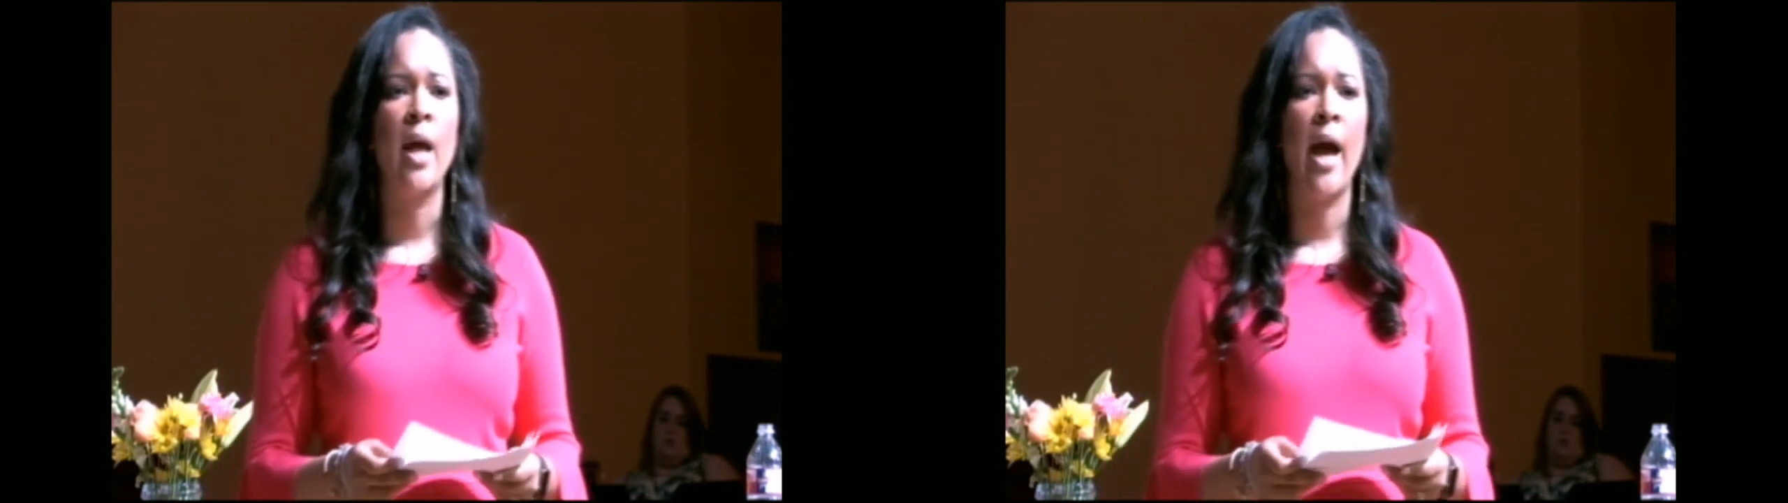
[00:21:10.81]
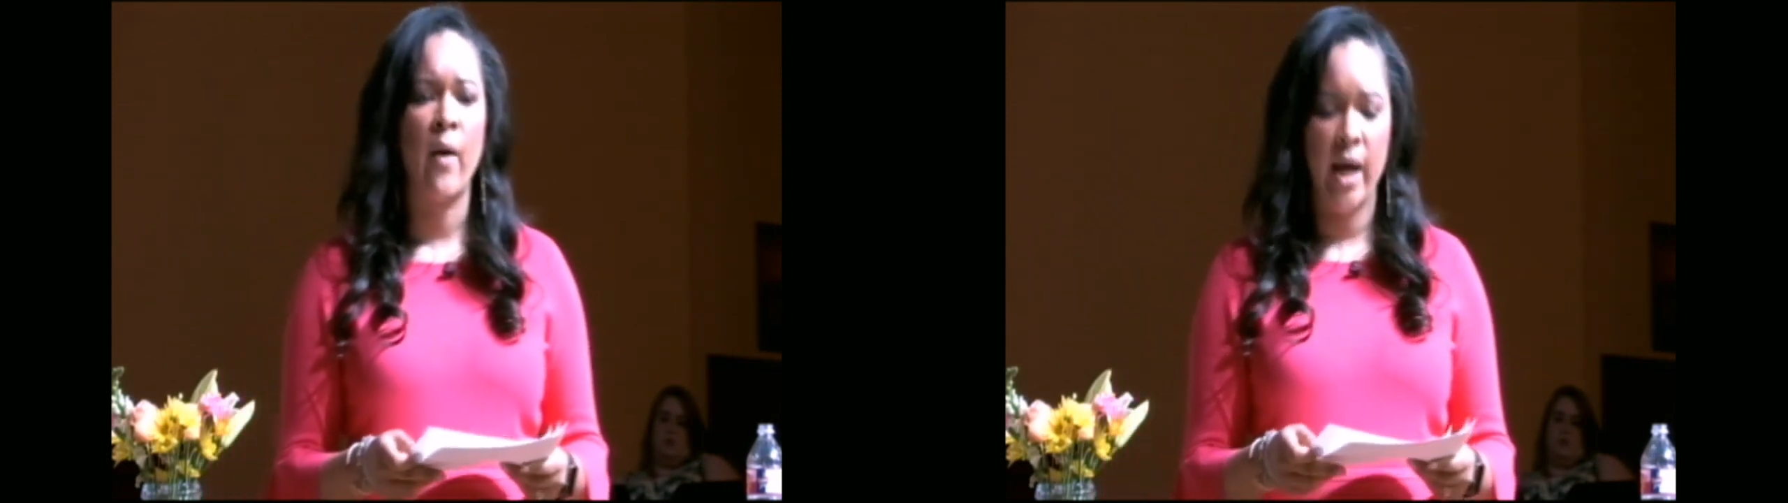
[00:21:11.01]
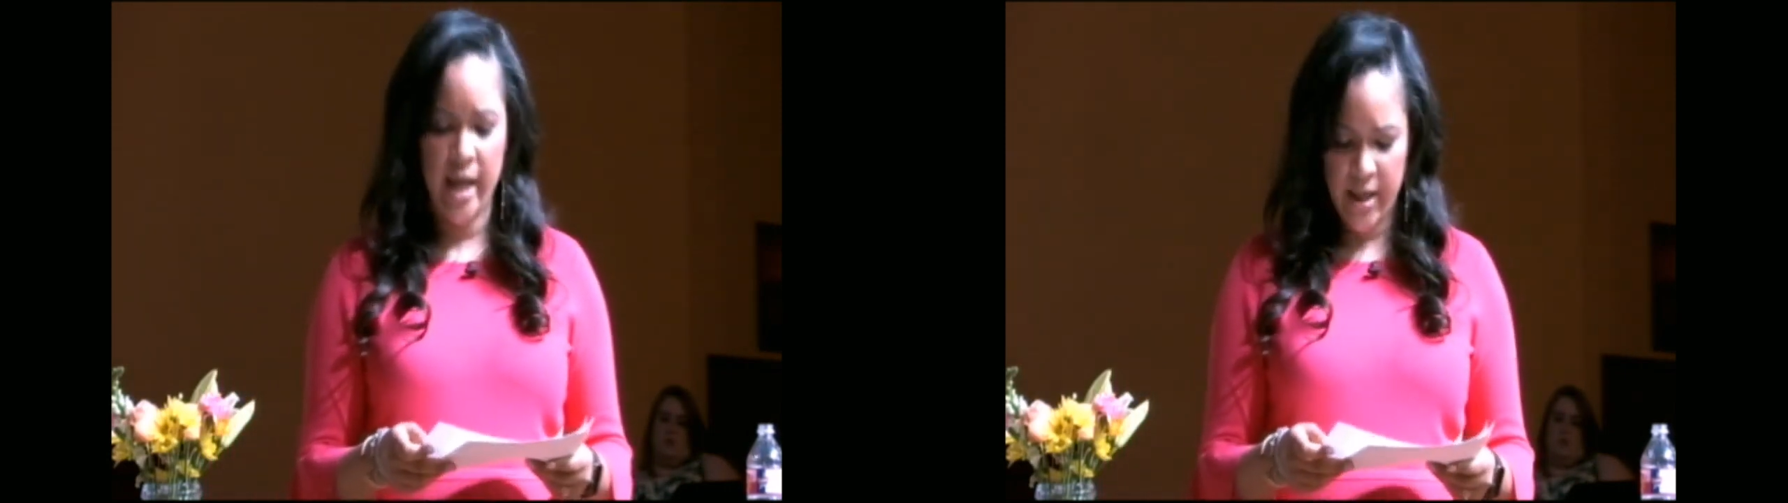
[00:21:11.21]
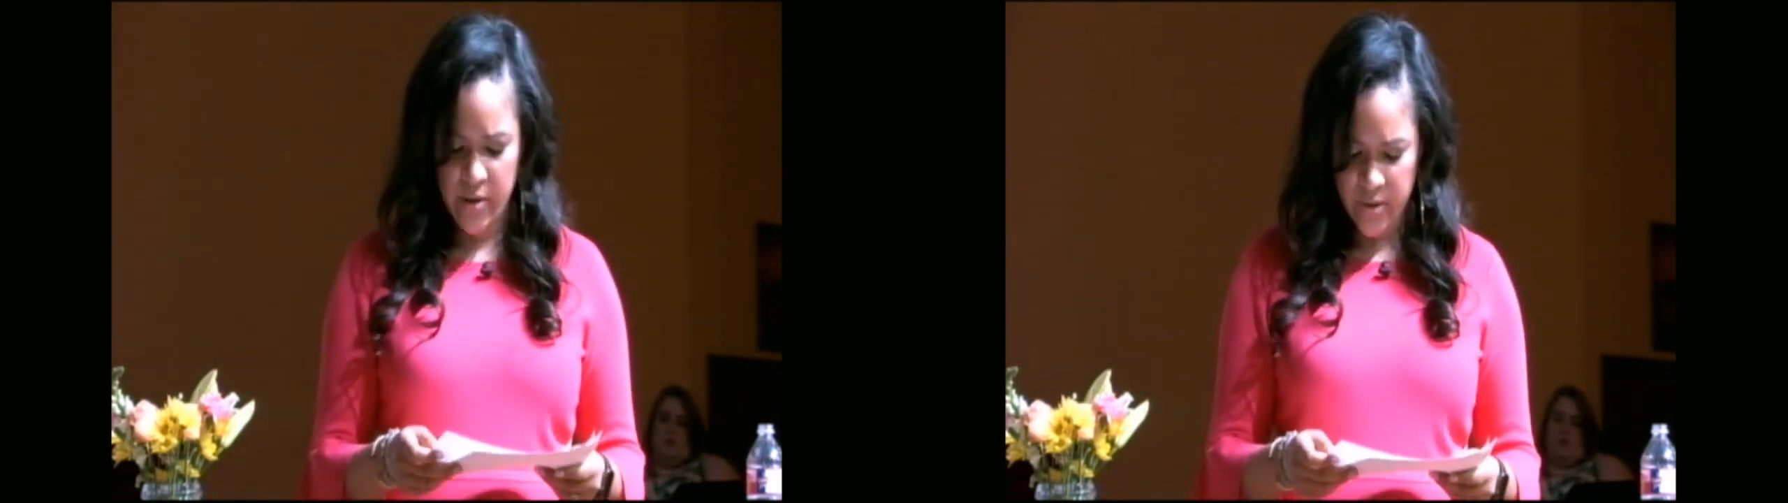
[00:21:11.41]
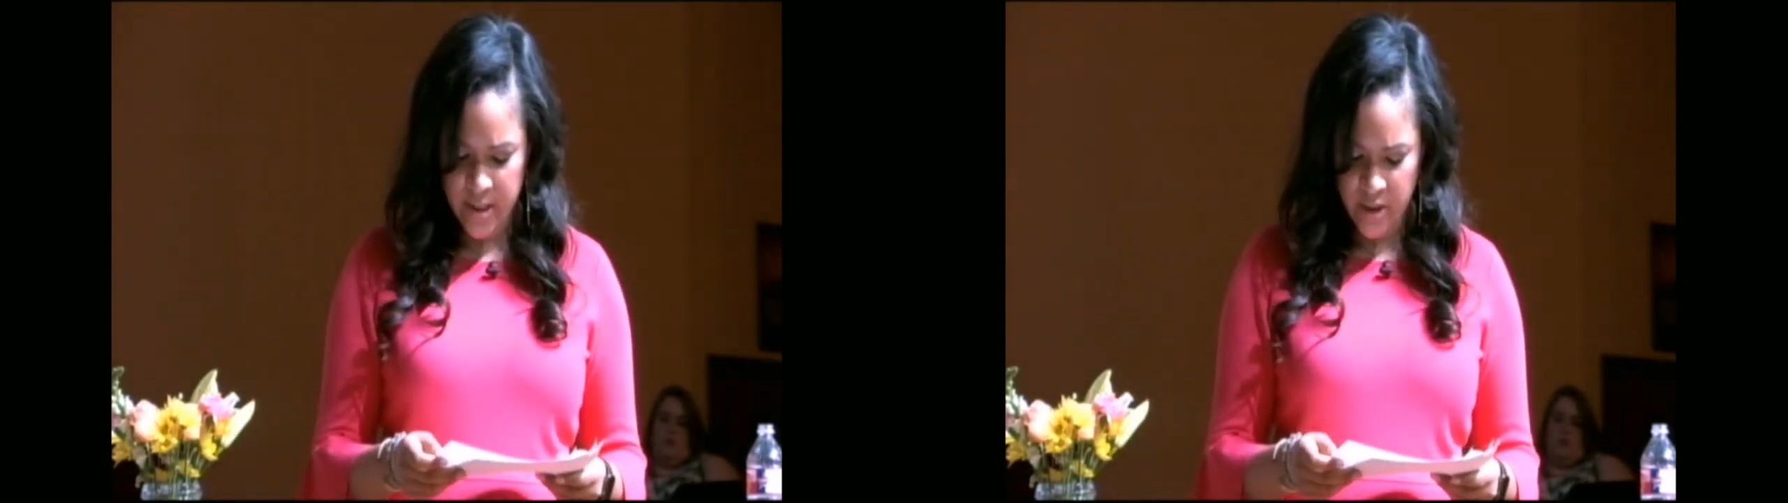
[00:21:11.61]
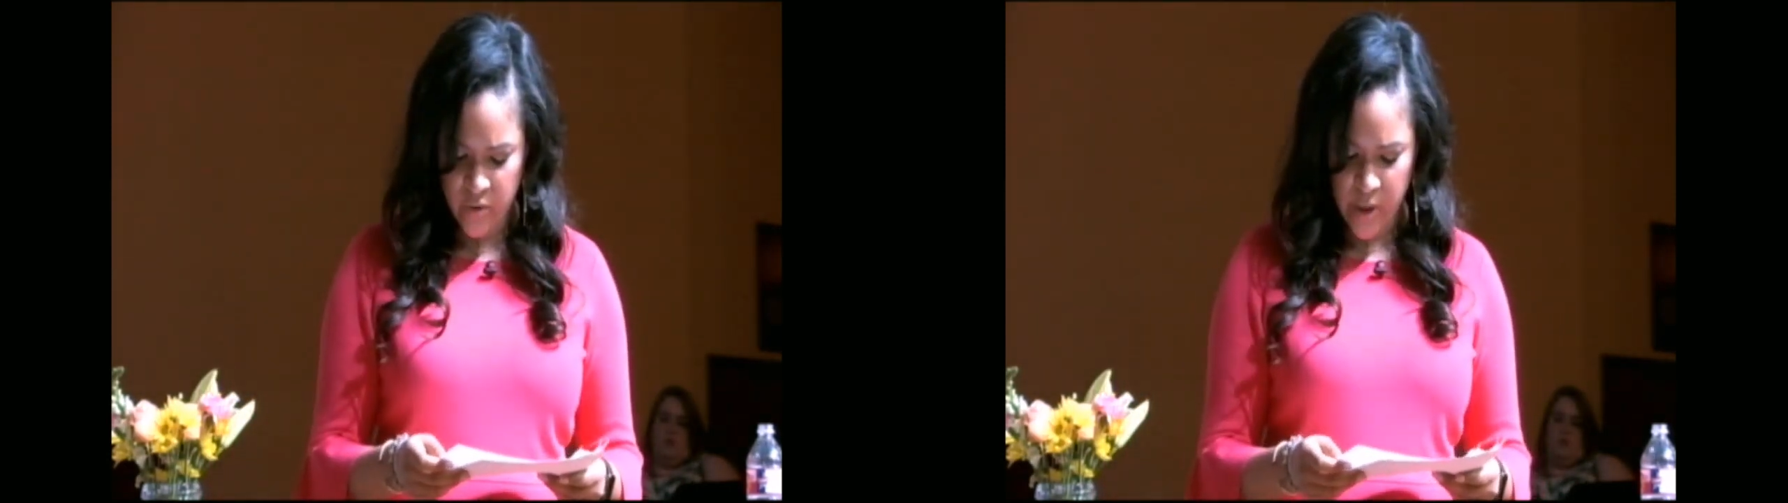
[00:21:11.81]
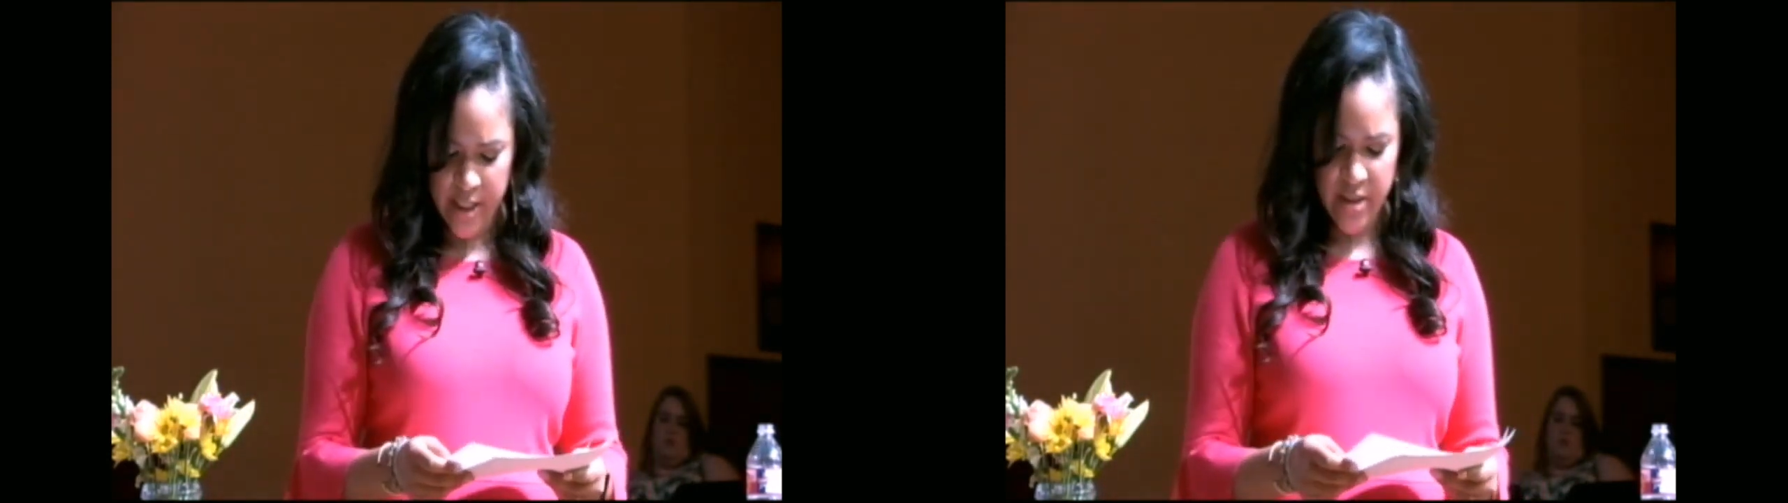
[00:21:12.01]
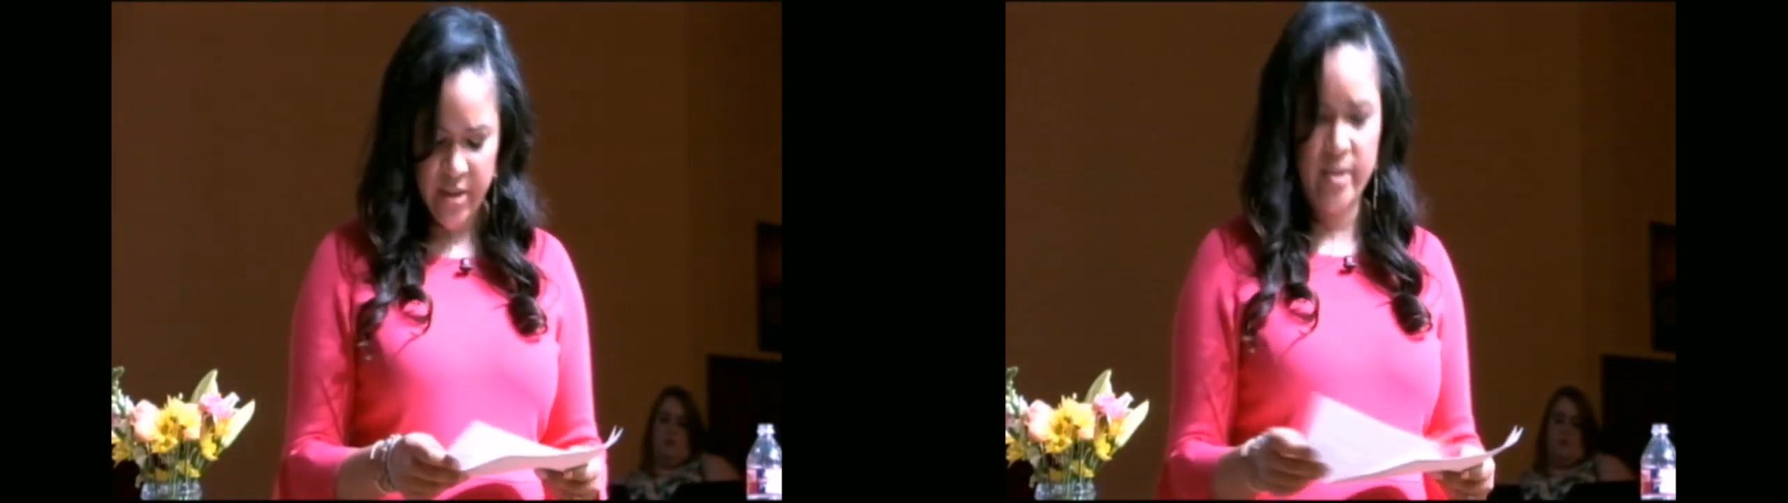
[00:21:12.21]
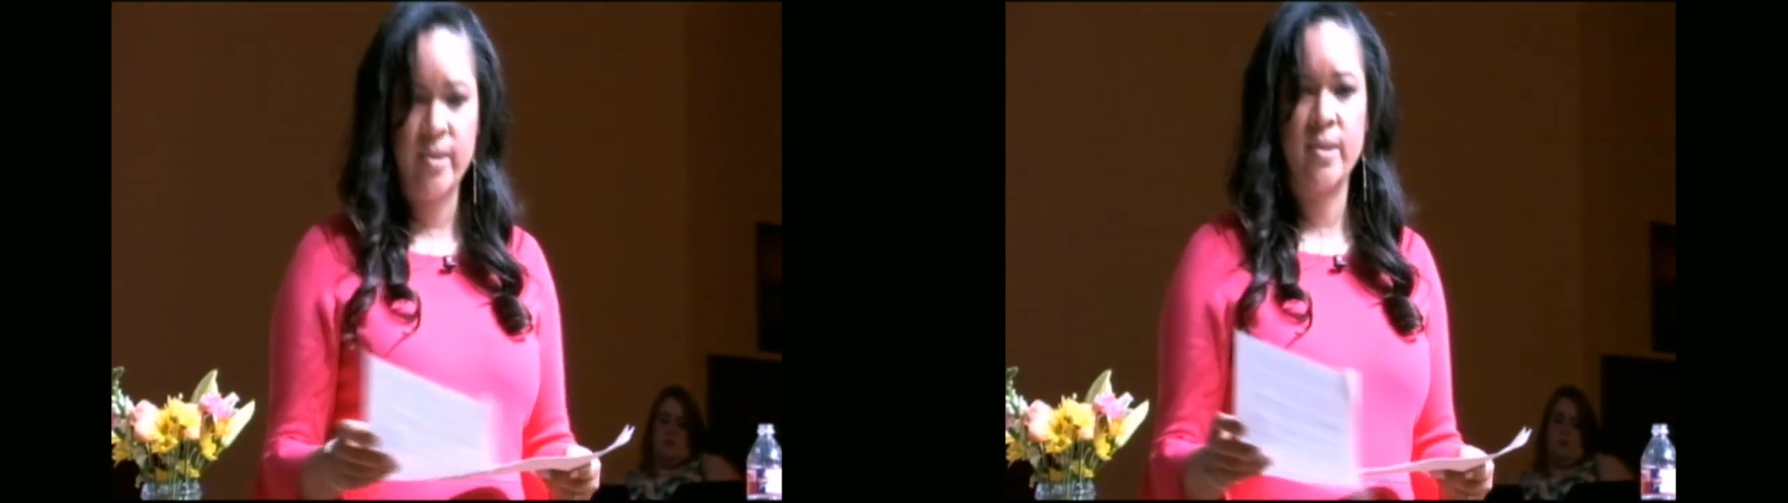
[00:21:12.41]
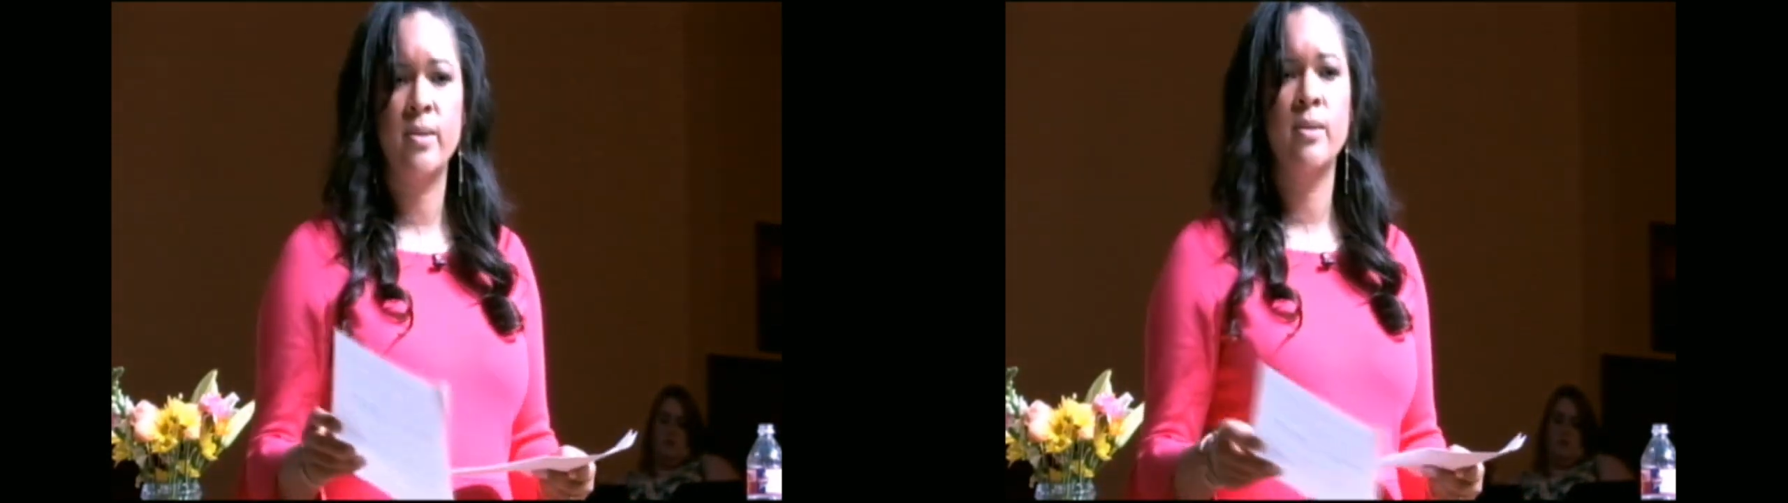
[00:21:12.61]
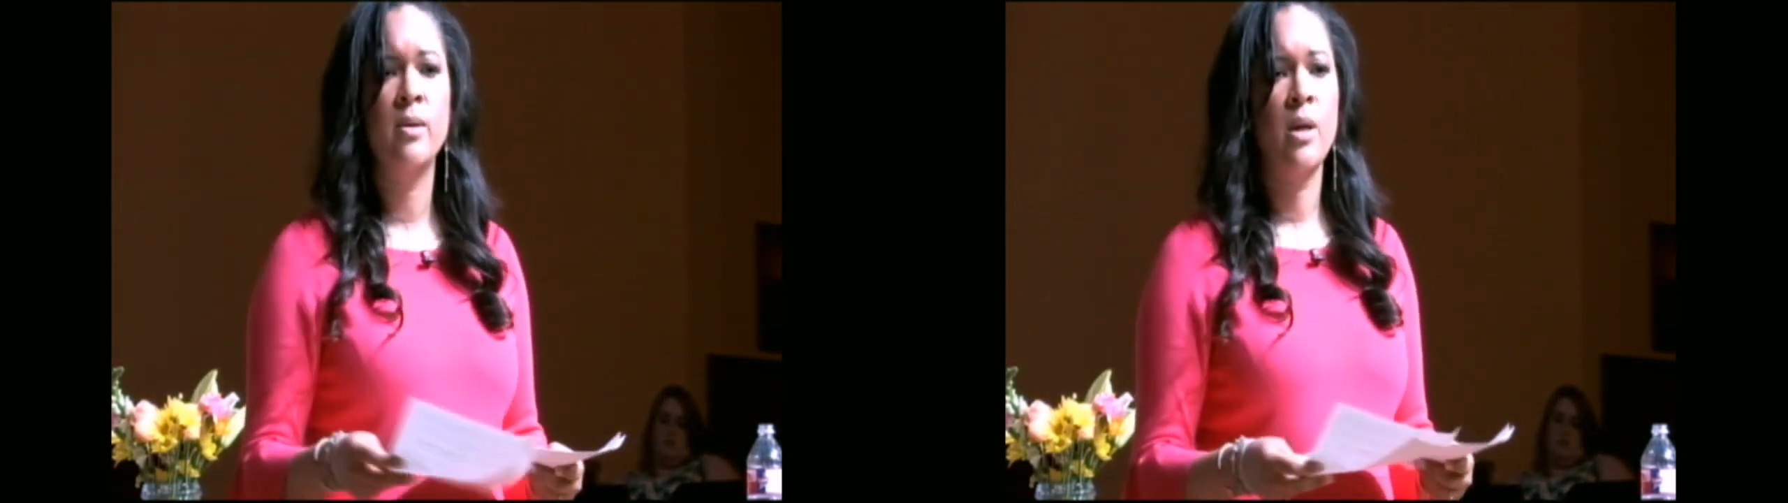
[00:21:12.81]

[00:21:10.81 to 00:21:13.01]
how I handle situations,